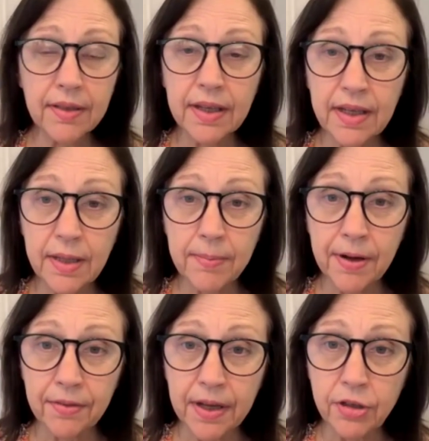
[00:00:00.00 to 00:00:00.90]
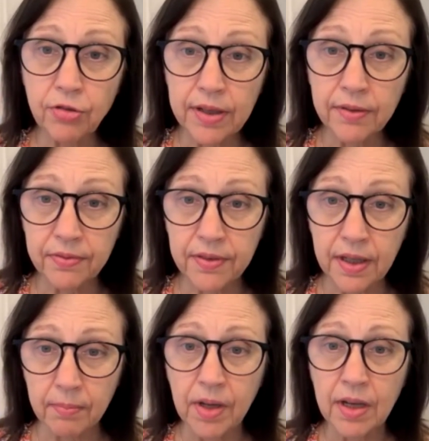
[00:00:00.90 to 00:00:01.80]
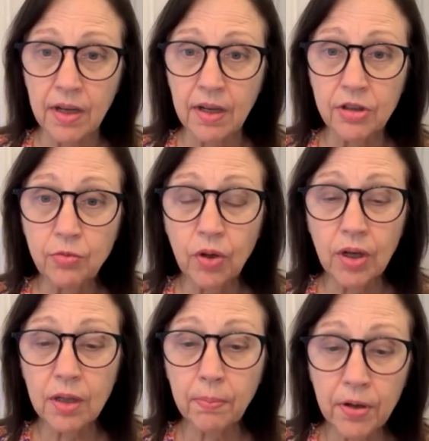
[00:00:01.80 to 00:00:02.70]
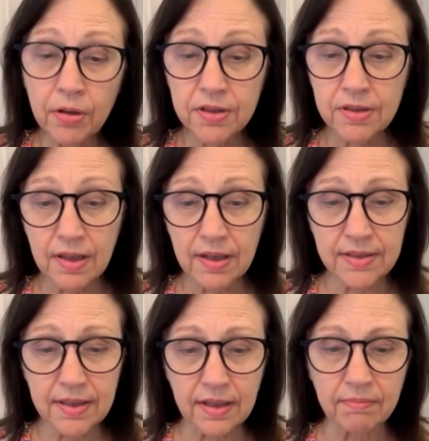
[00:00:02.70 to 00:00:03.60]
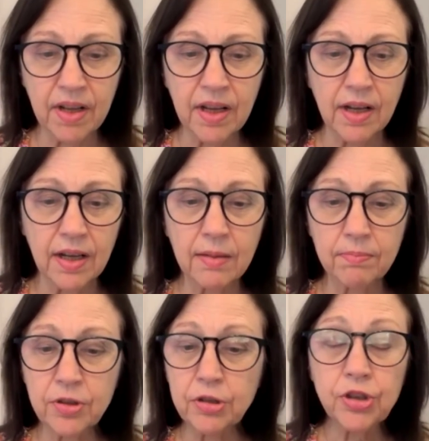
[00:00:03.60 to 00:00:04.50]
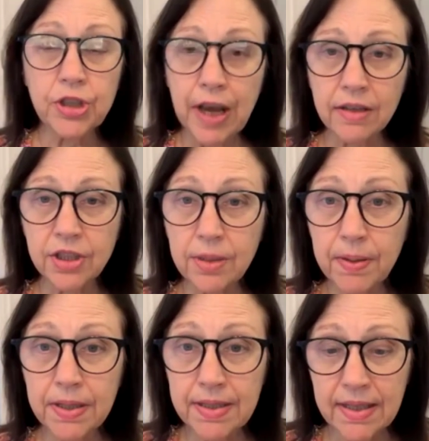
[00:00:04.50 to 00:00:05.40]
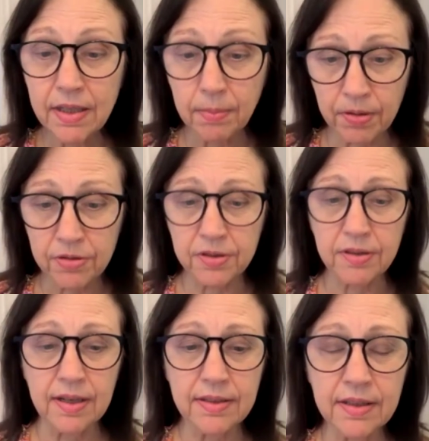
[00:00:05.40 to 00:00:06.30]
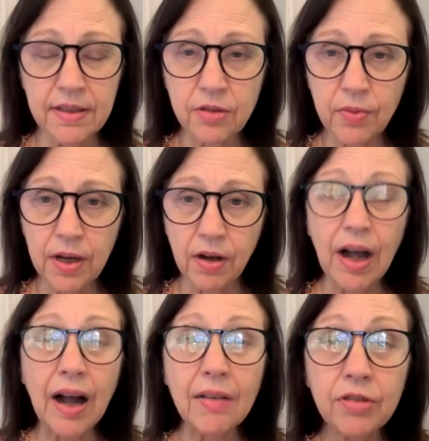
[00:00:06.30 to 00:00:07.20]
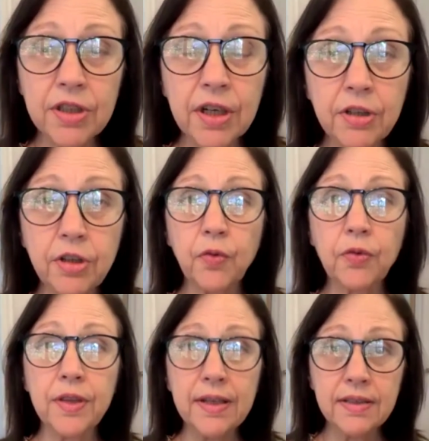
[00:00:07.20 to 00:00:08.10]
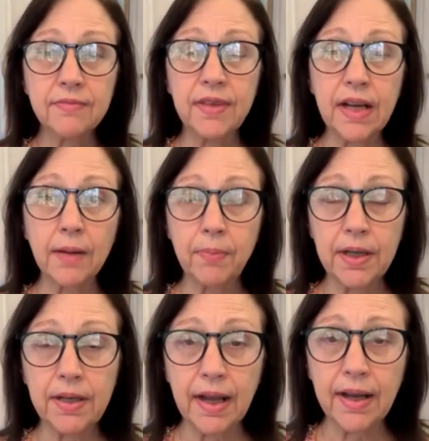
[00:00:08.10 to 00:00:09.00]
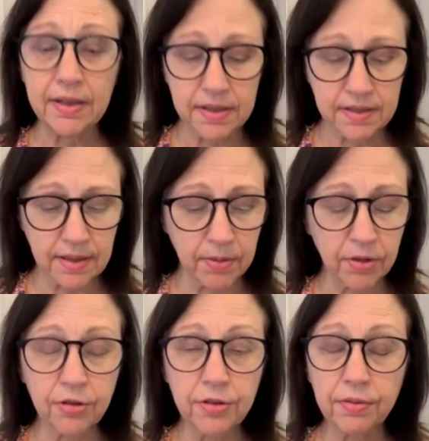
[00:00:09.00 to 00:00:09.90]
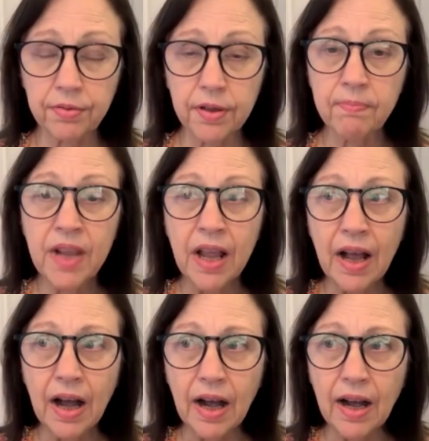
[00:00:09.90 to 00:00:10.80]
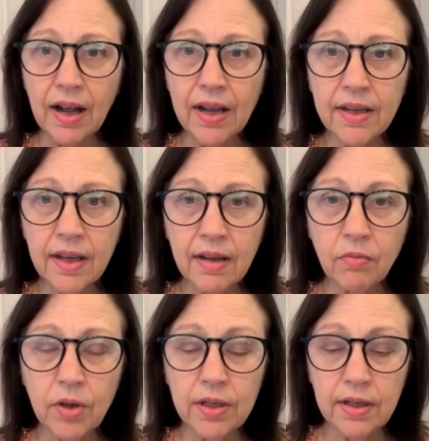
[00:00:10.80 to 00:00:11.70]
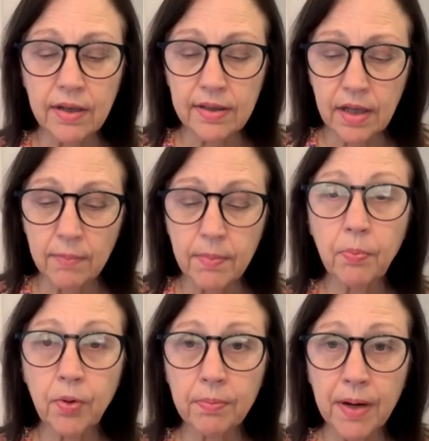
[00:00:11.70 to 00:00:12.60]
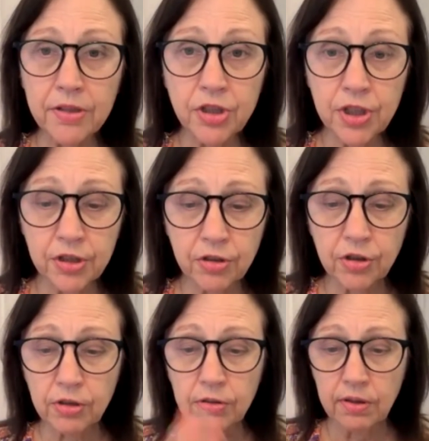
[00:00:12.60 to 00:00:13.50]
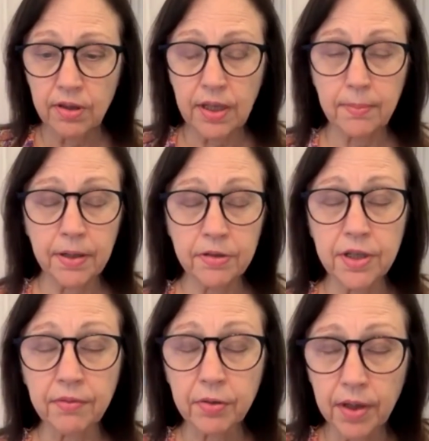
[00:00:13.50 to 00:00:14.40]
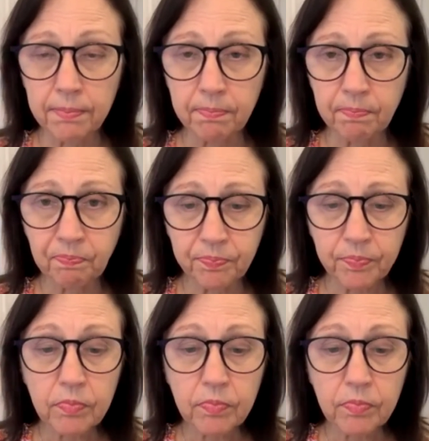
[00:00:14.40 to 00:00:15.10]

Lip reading: put it in the email that you give them. You want to personalize it. Use ChatGPT to personalize it as well. I will tell you, for this VIP day, I did something a little different. I would come up with my general email to everyone.